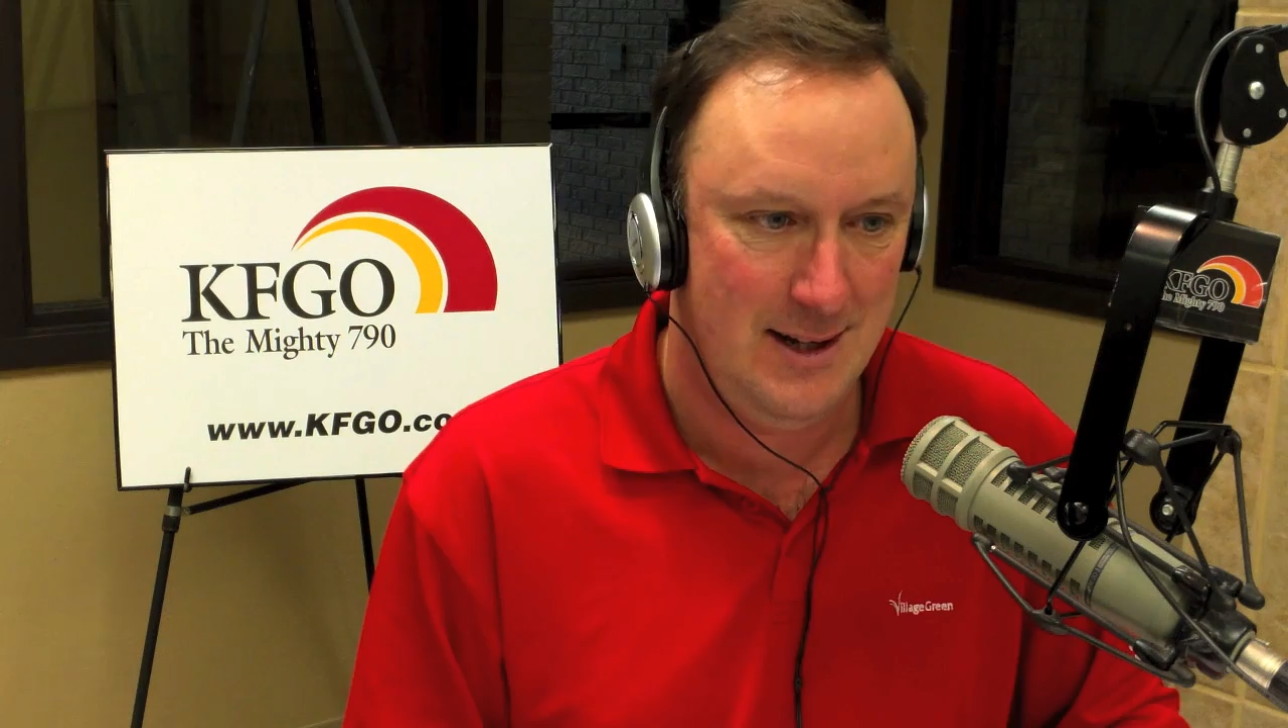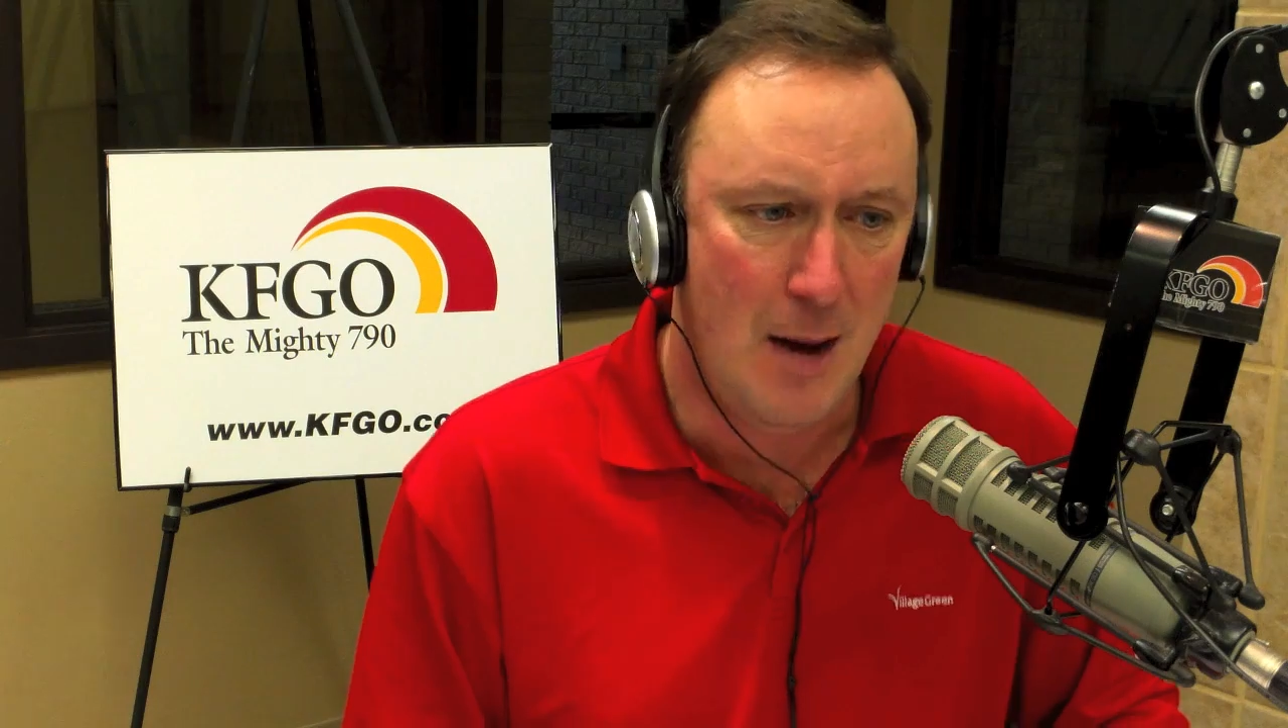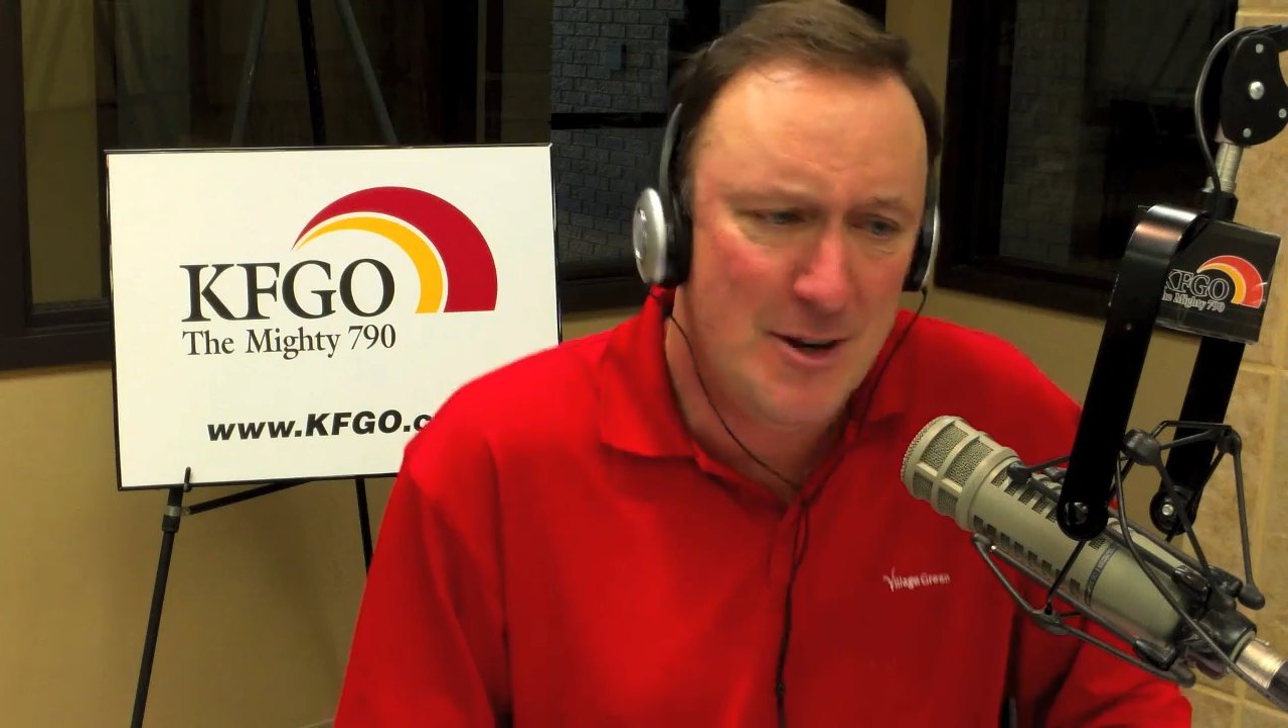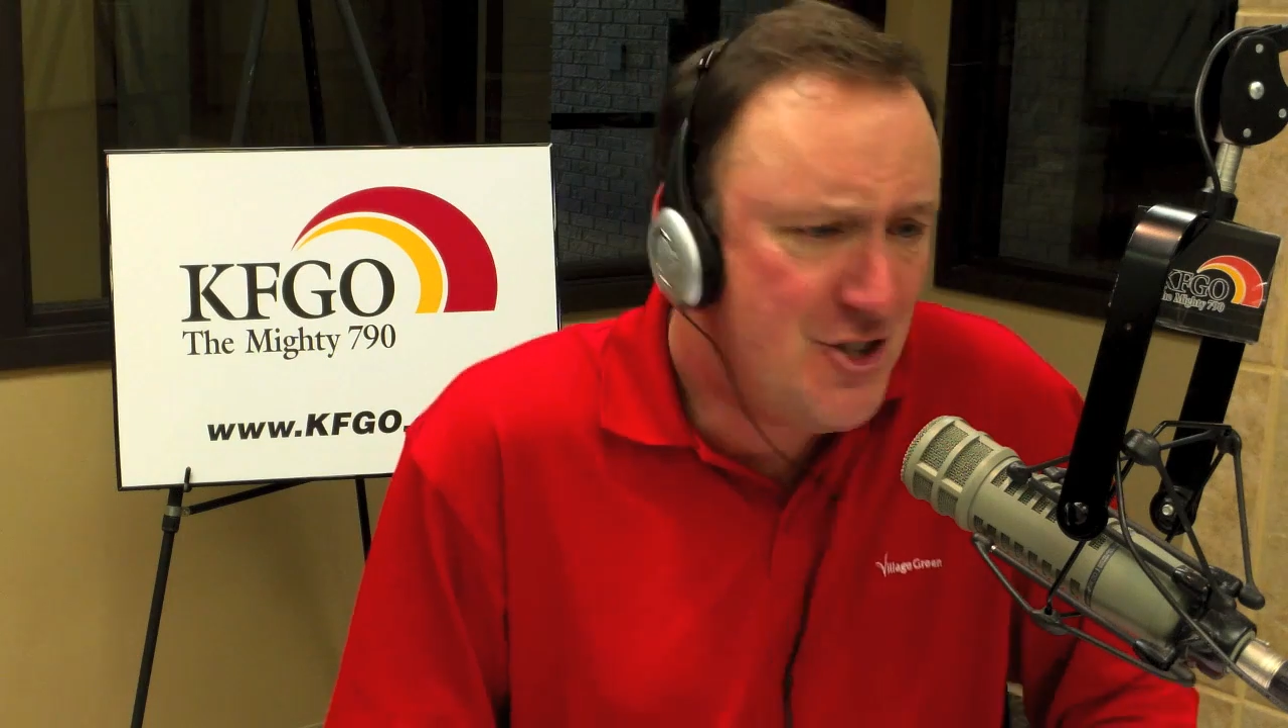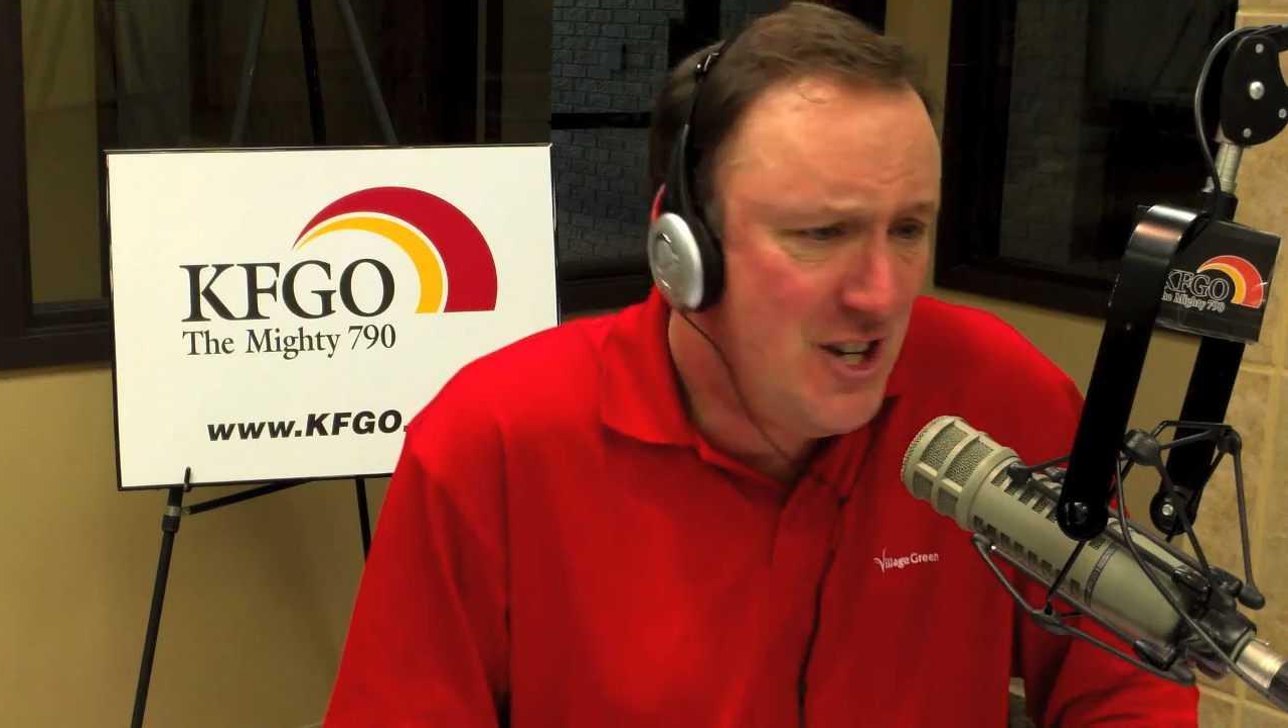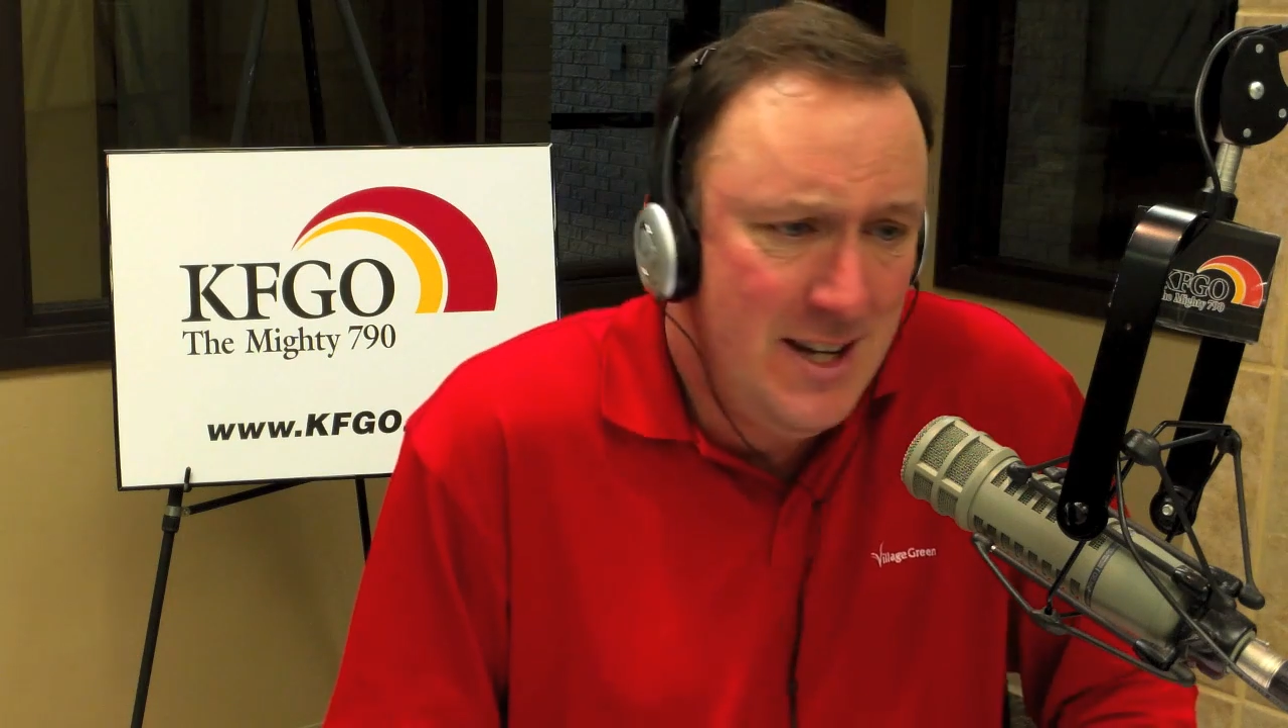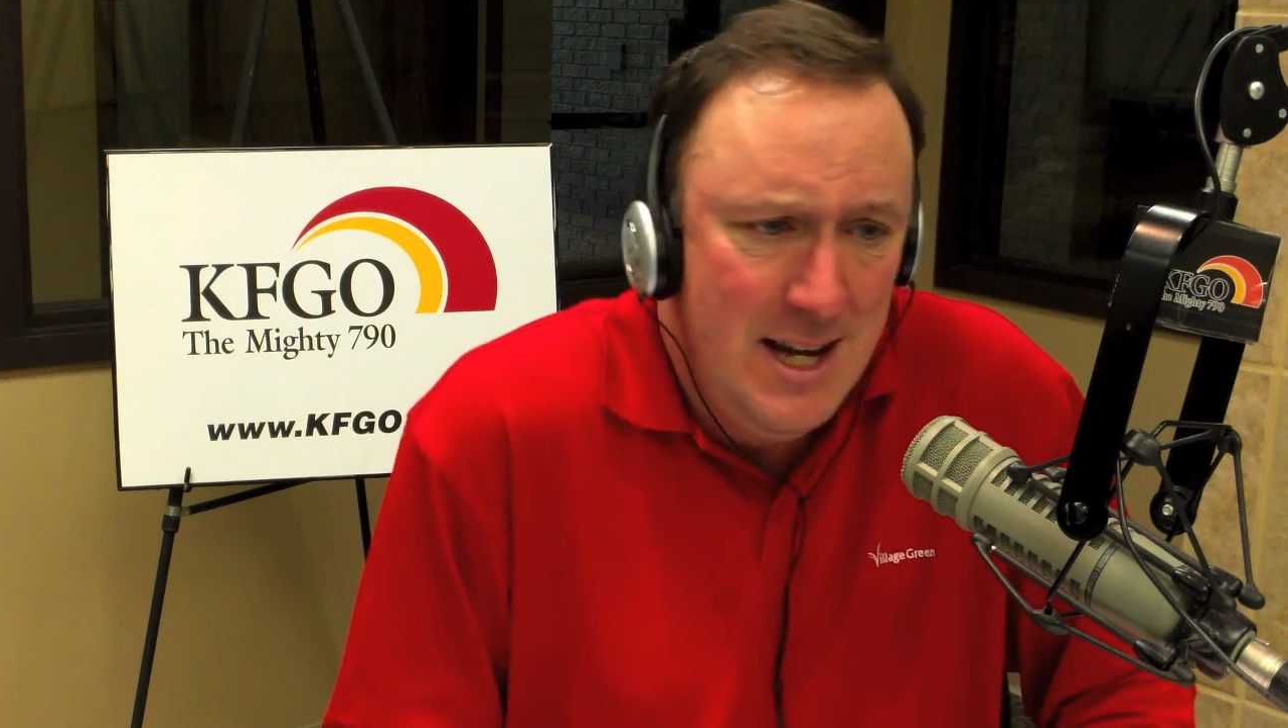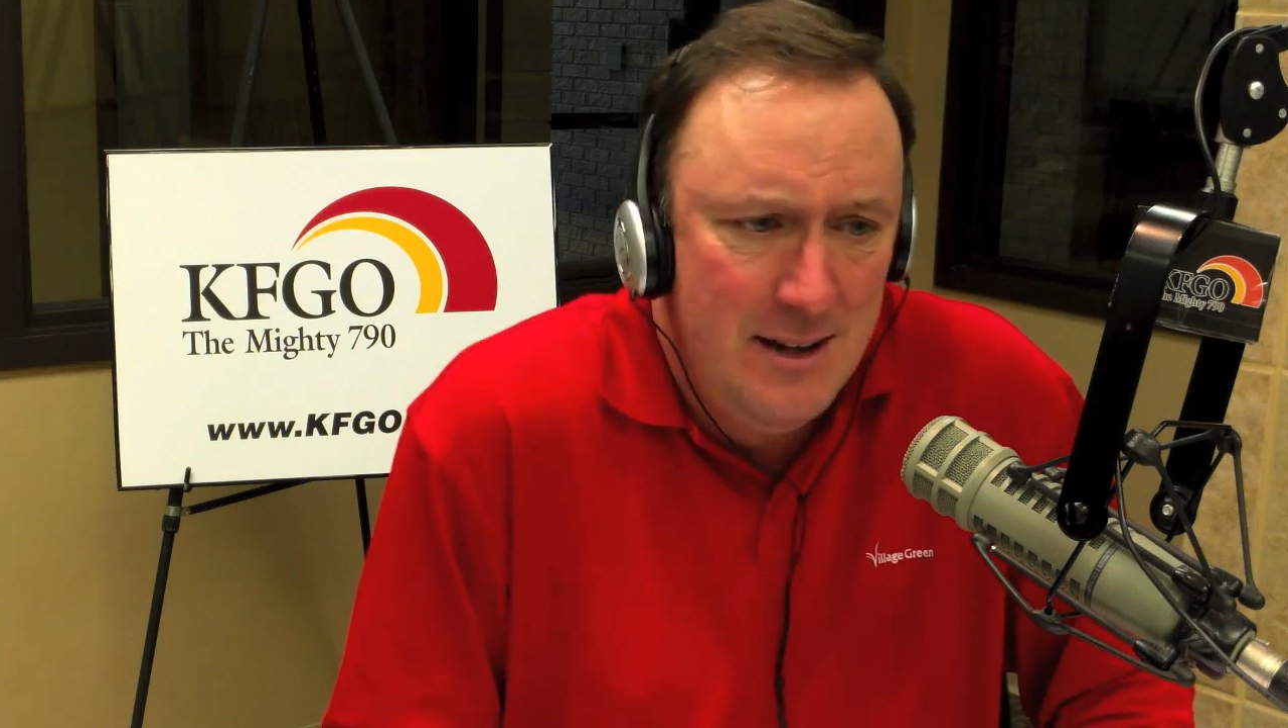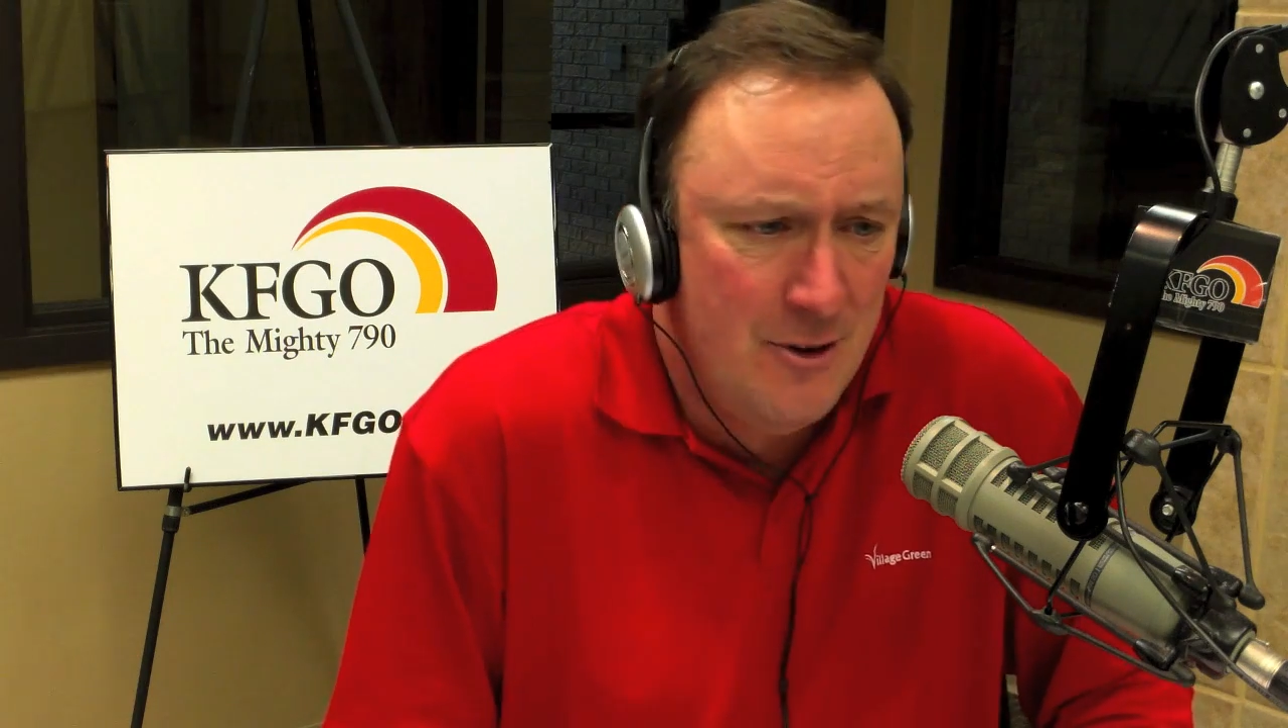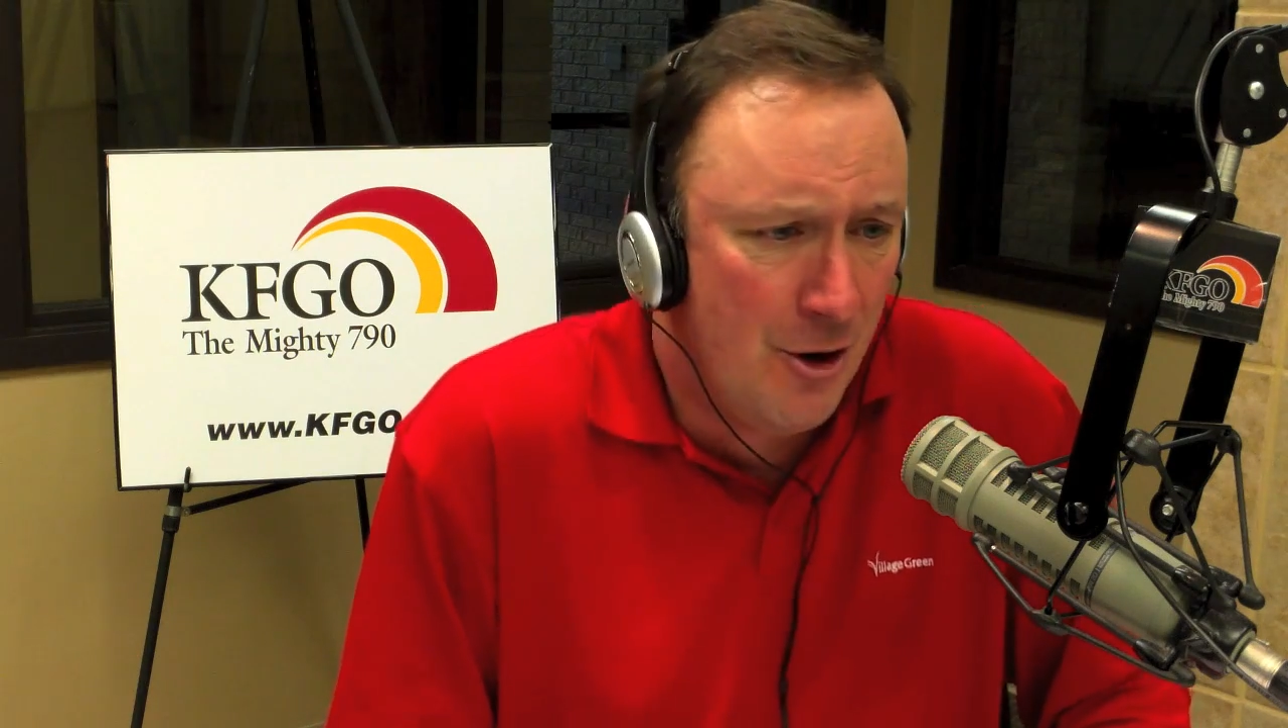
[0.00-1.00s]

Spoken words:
How much do you need,